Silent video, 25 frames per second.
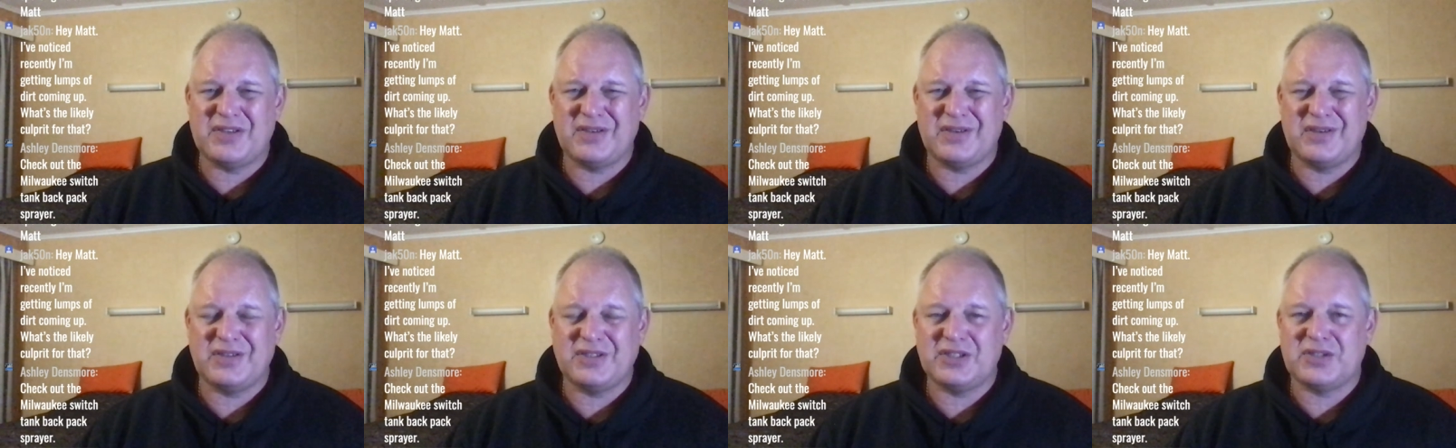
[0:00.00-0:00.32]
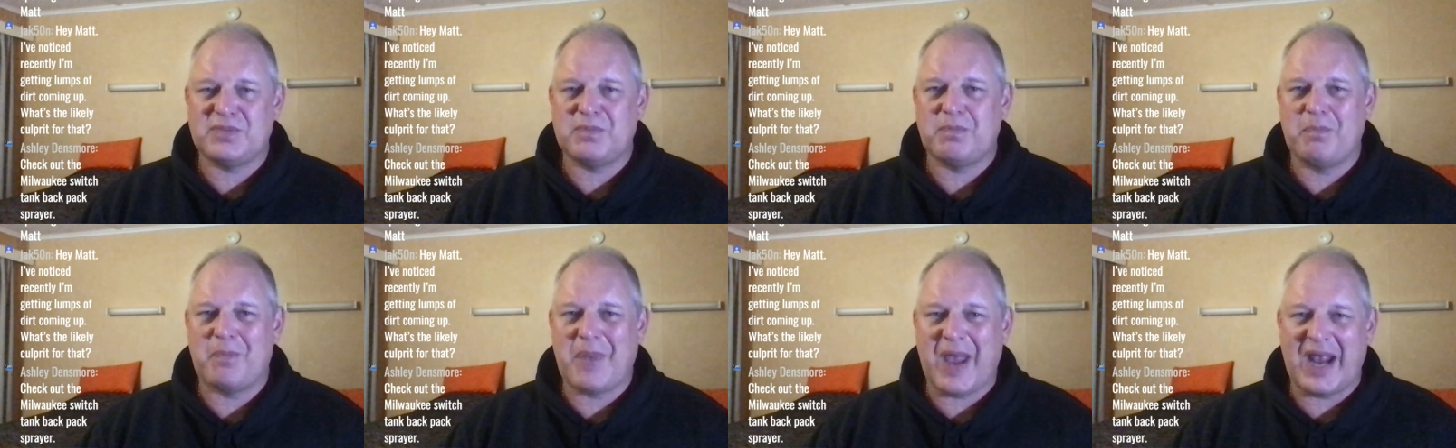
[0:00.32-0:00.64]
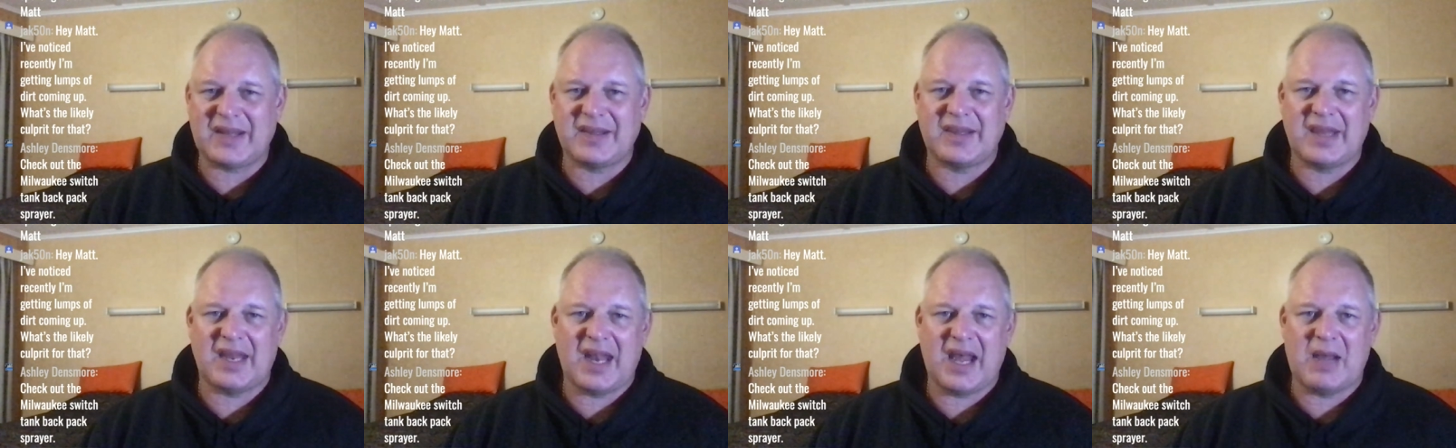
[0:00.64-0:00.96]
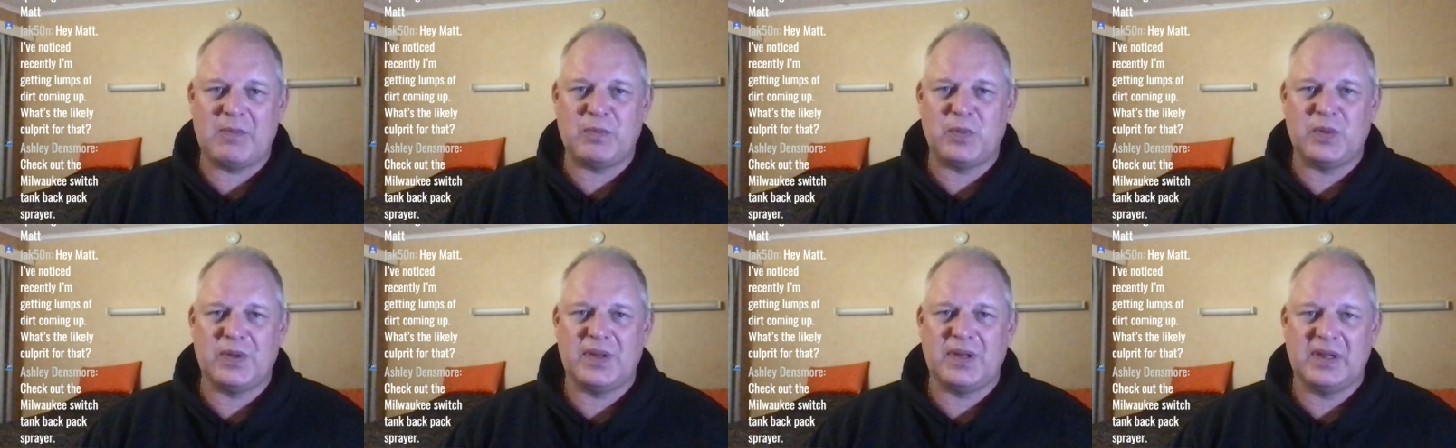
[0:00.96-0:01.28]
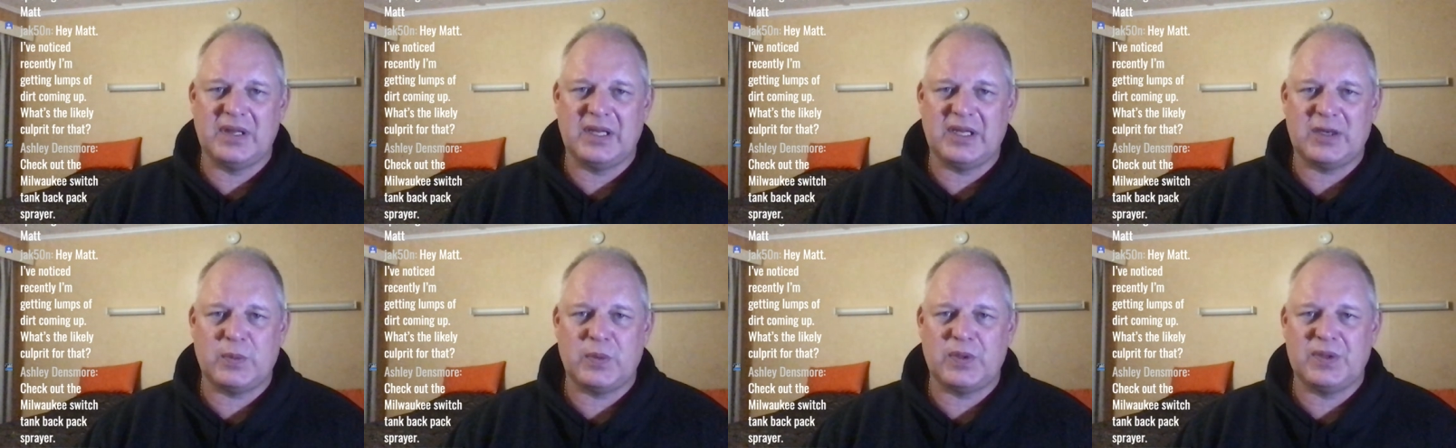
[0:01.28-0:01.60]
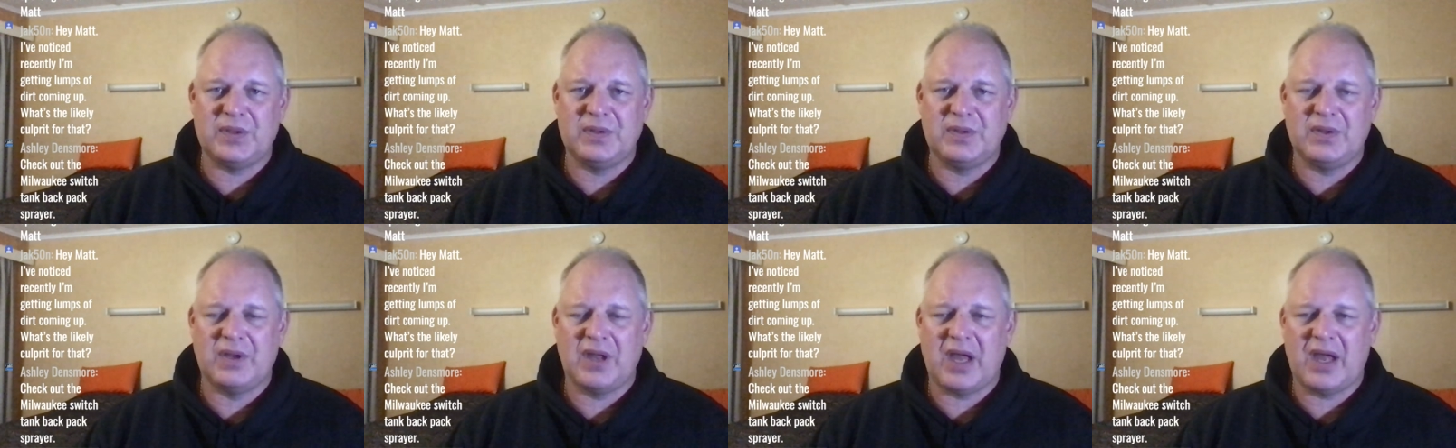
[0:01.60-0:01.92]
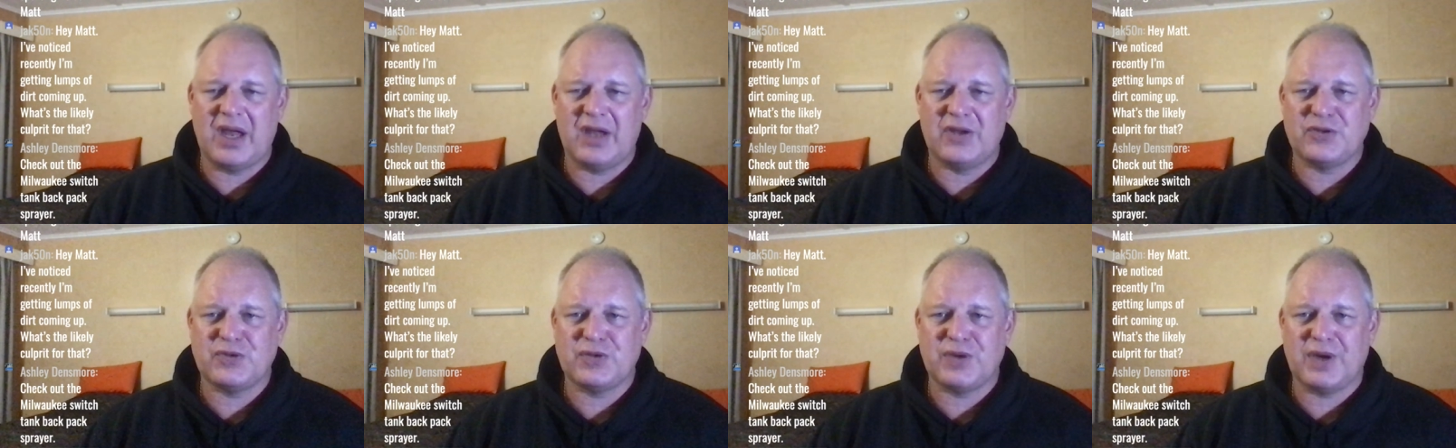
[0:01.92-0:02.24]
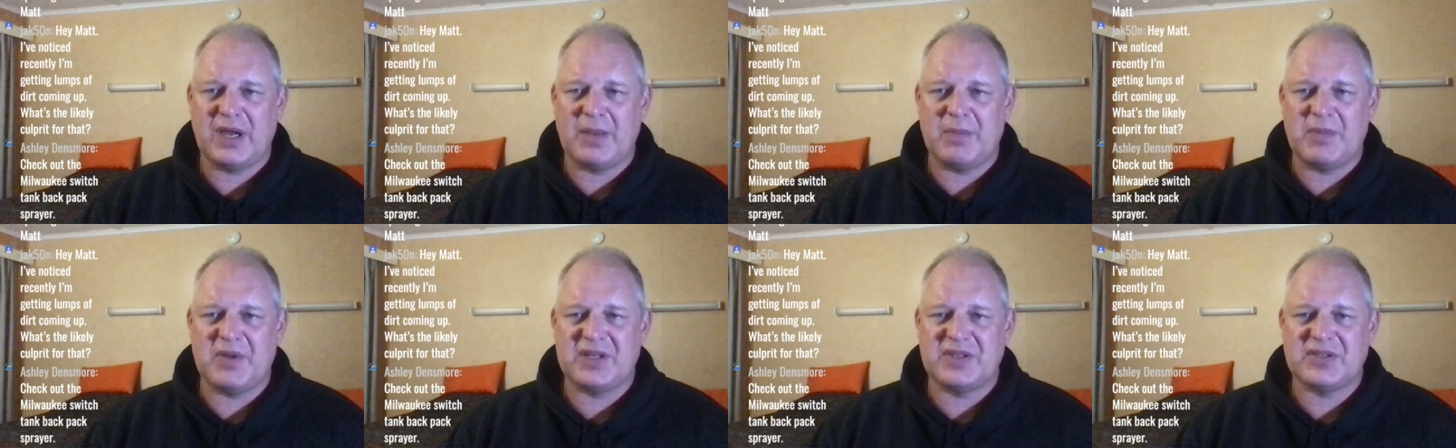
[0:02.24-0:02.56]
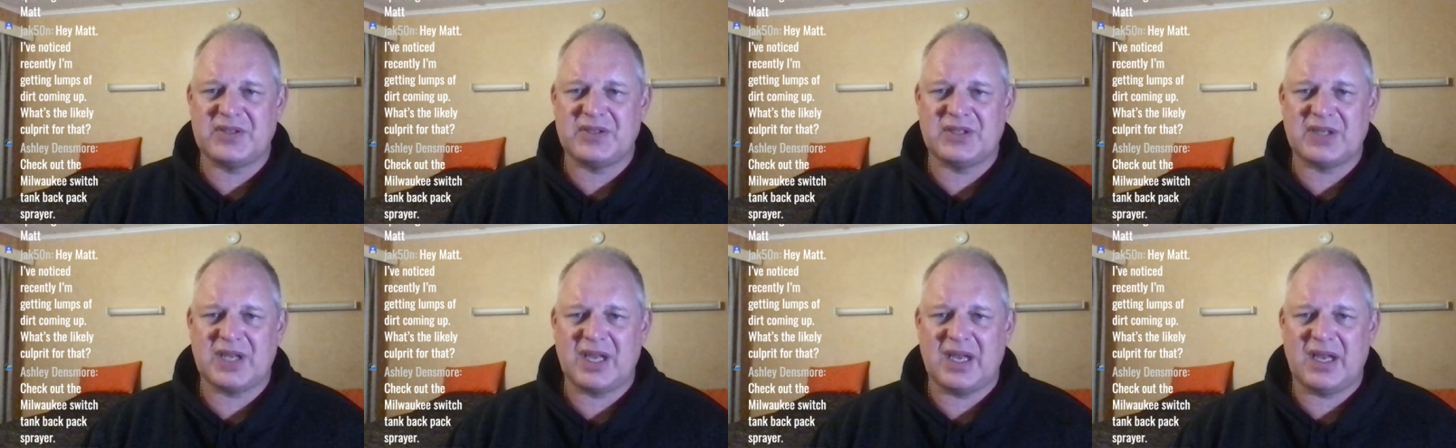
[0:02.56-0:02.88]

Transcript: and just back that up with liquid treatments.